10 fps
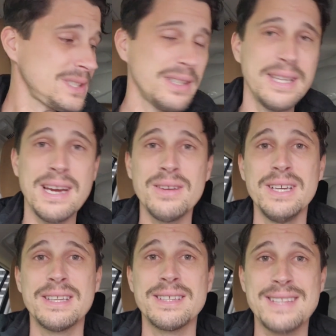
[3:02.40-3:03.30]
Now
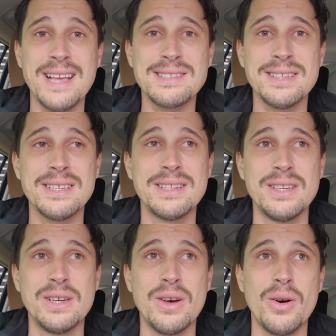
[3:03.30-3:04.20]
the Tesla
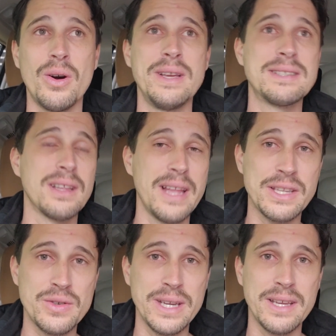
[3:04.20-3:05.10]
is
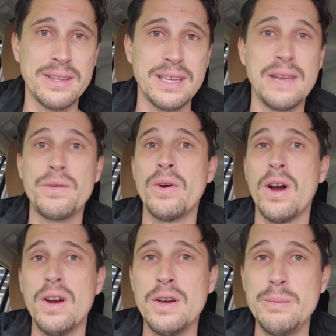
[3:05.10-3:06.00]
electric. If you're at
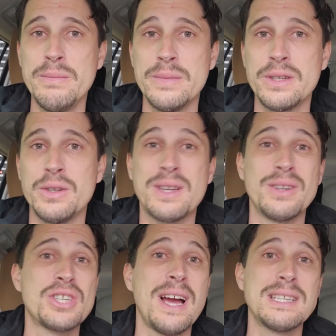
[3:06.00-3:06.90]
home, you
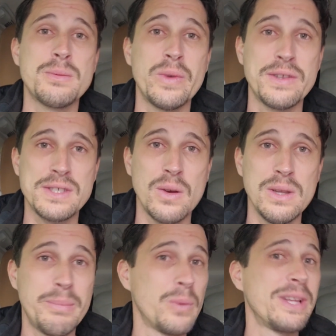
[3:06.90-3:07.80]
can charge with the
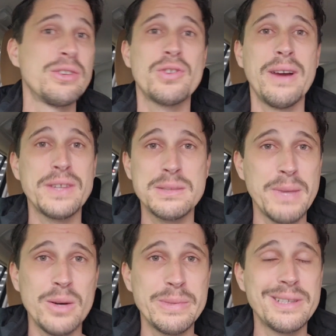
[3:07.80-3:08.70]
solar, but when you're driving to
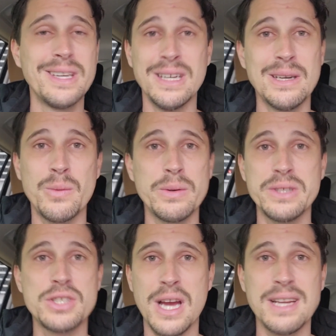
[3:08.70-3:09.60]
Melbourne, well,
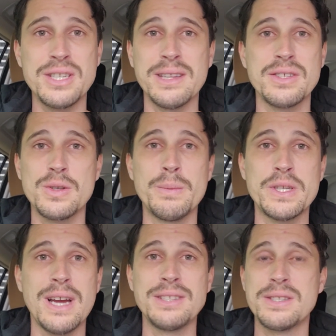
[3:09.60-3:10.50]
you're charging at the
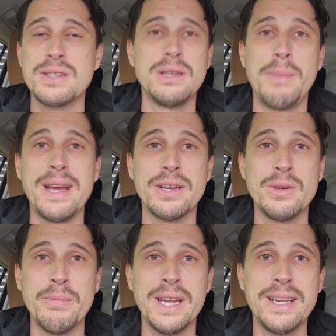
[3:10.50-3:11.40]
supercharger, so you're paying
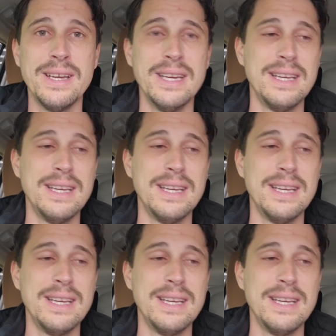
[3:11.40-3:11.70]
good money.